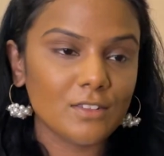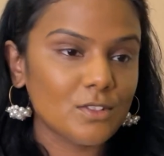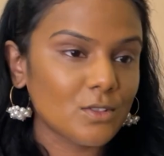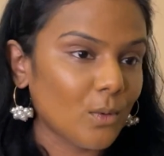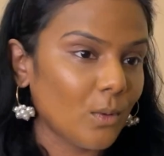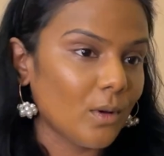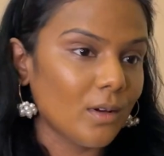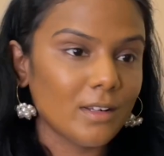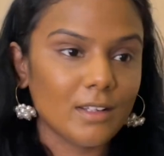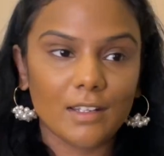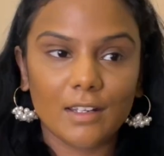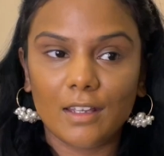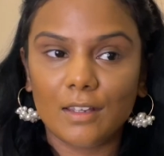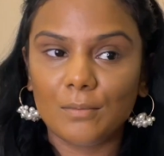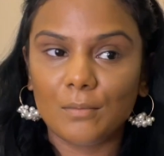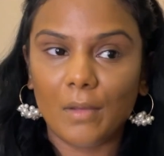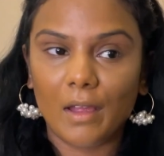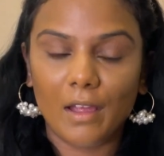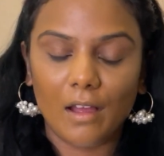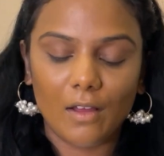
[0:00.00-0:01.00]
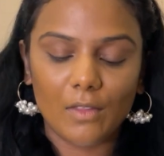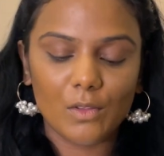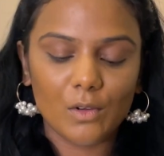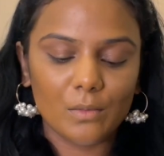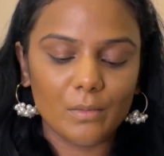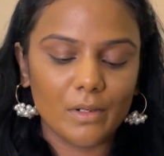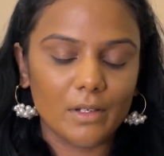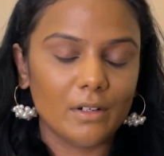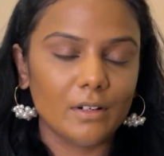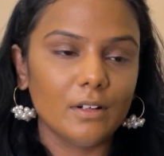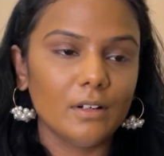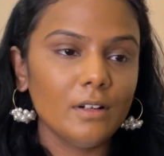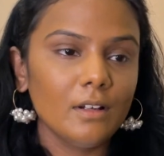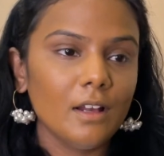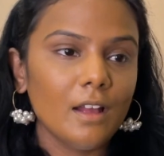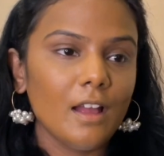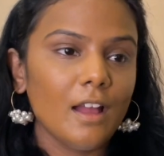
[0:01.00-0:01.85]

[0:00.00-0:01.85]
saw it in my other mirror,